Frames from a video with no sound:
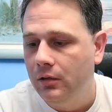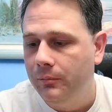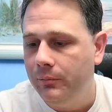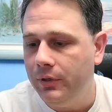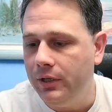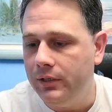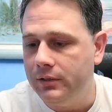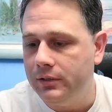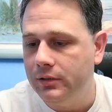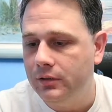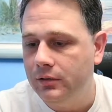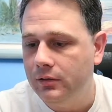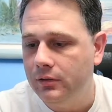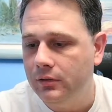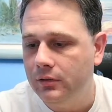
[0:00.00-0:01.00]
But
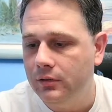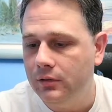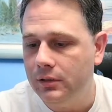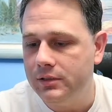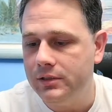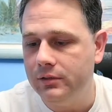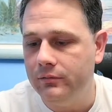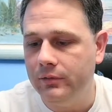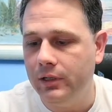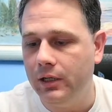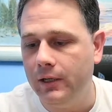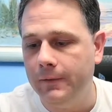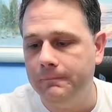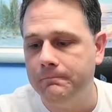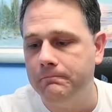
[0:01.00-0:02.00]
let's see what we
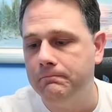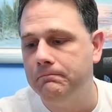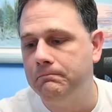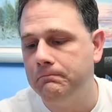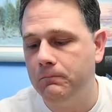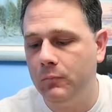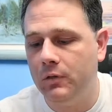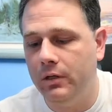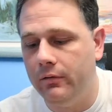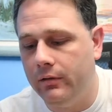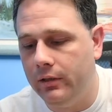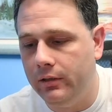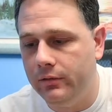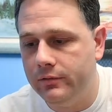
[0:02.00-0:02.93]
got. All right,